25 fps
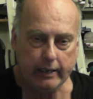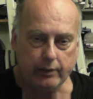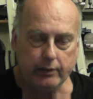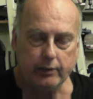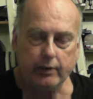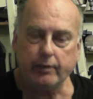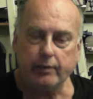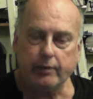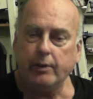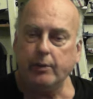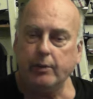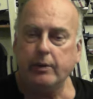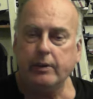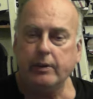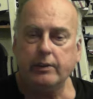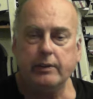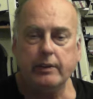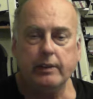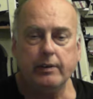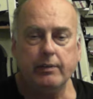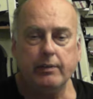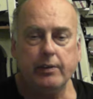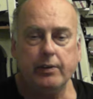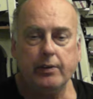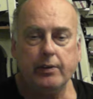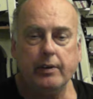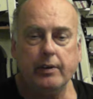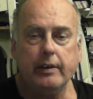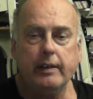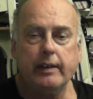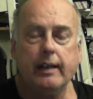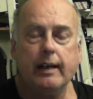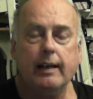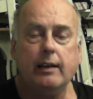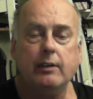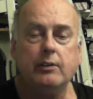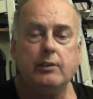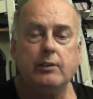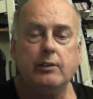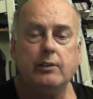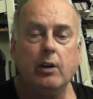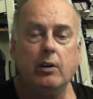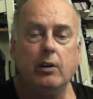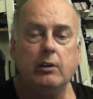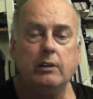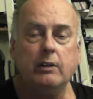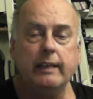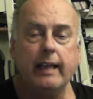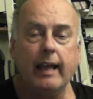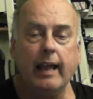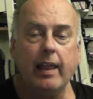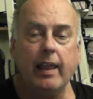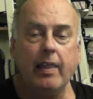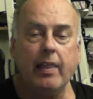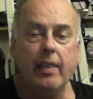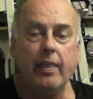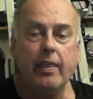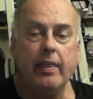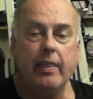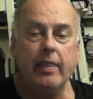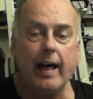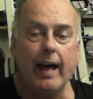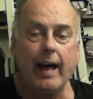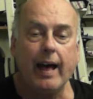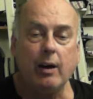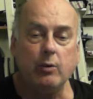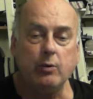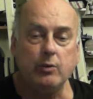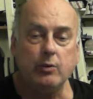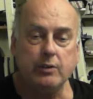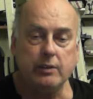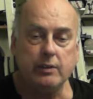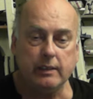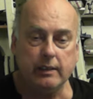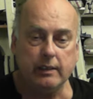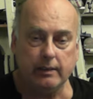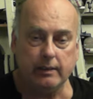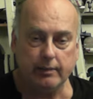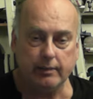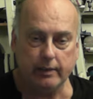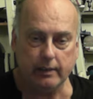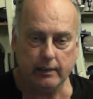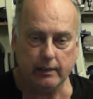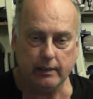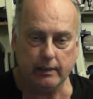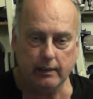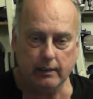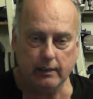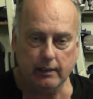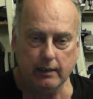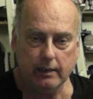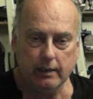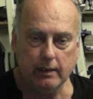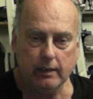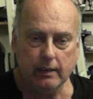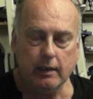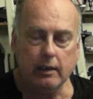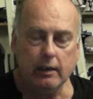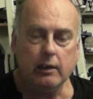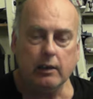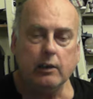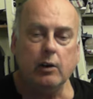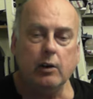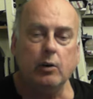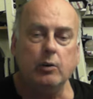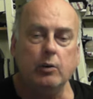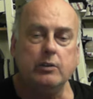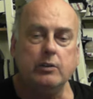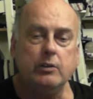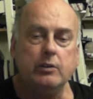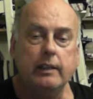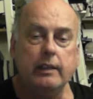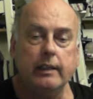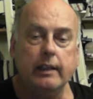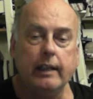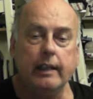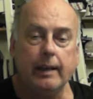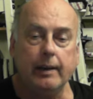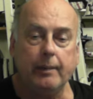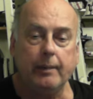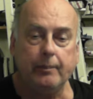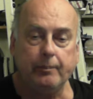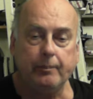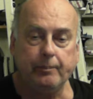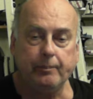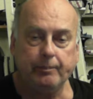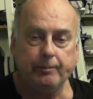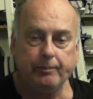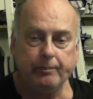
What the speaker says: So if you receive $30,000, 10,000 of it goes to them.